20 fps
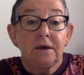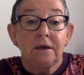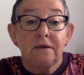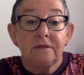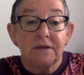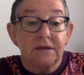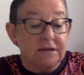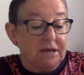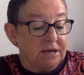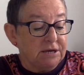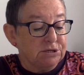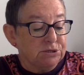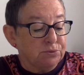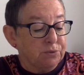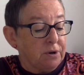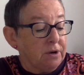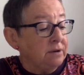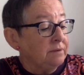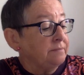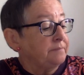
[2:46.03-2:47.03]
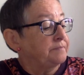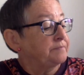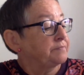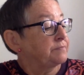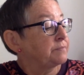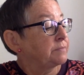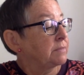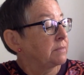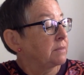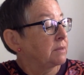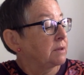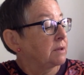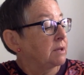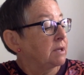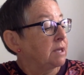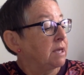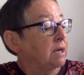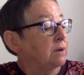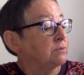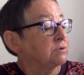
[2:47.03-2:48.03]
The next one,
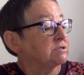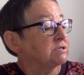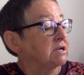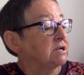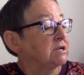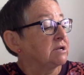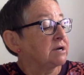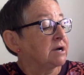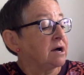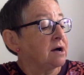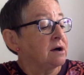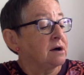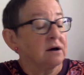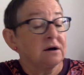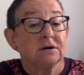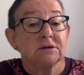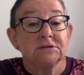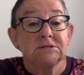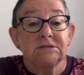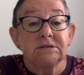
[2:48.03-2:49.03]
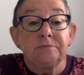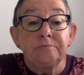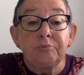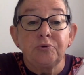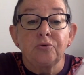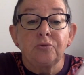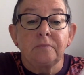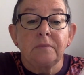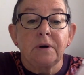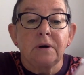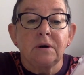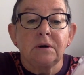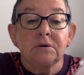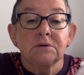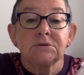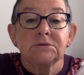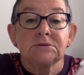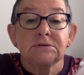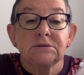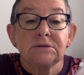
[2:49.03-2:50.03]
it was little cards and
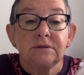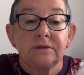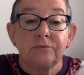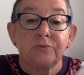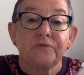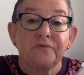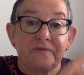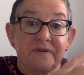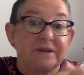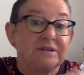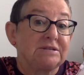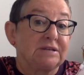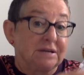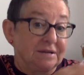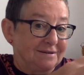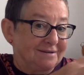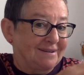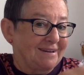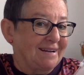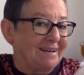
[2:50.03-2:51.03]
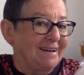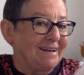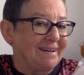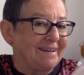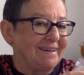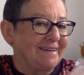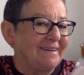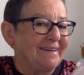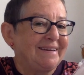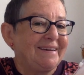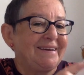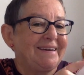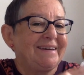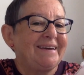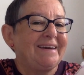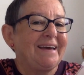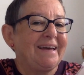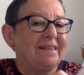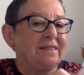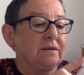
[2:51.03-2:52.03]
bookmarks that would fit clearly
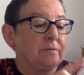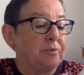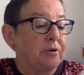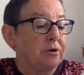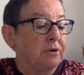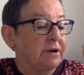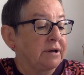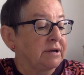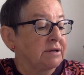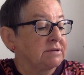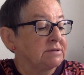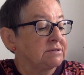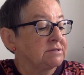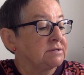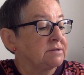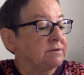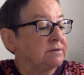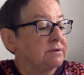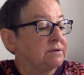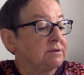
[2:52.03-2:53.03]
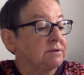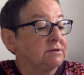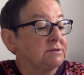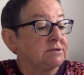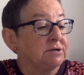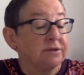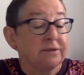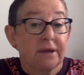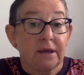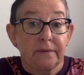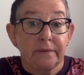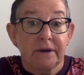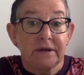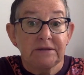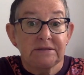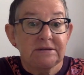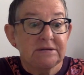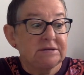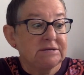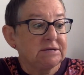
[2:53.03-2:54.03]
in the pocket. So they
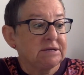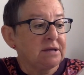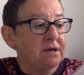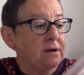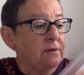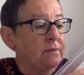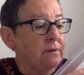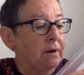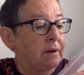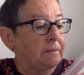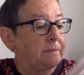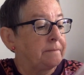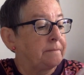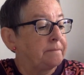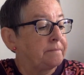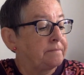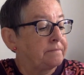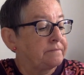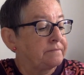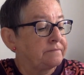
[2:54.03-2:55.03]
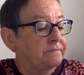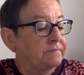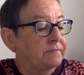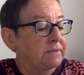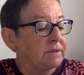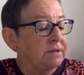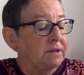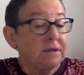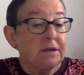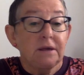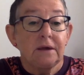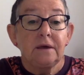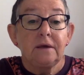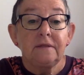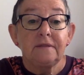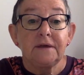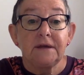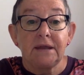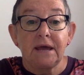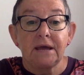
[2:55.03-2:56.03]
went into that one.
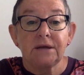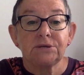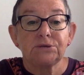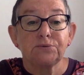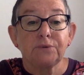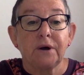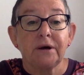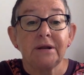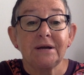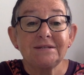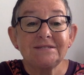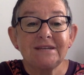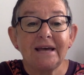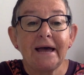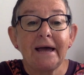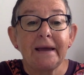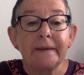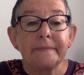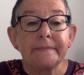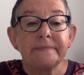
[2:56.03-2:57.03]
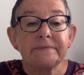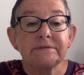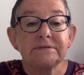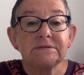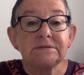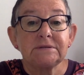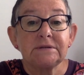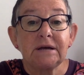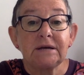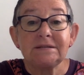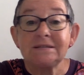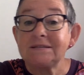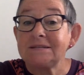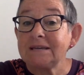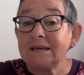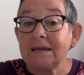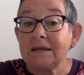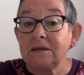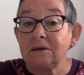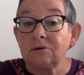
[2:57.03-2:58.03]
The next one are tabs and
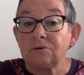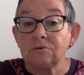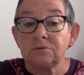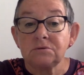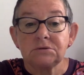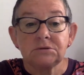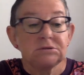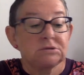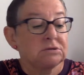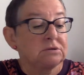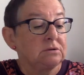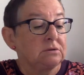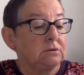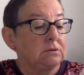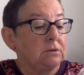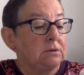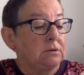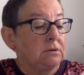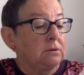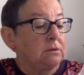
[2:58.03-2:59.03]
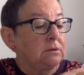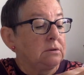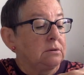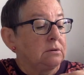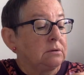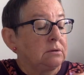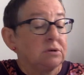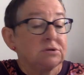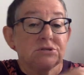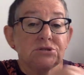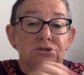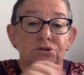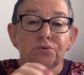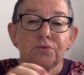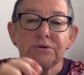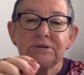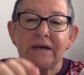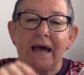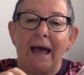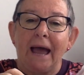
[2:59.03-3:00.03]
sticky notes. Because it's
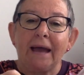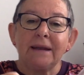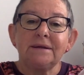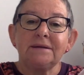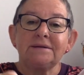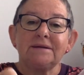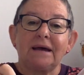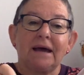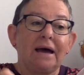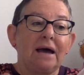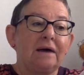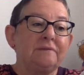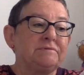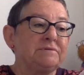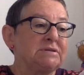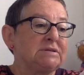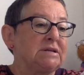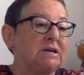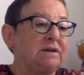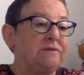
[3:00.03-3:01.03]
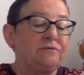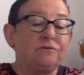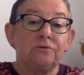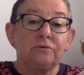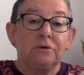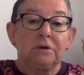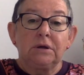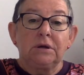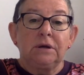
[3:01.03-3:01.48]
always handy to have, isn't it? If you're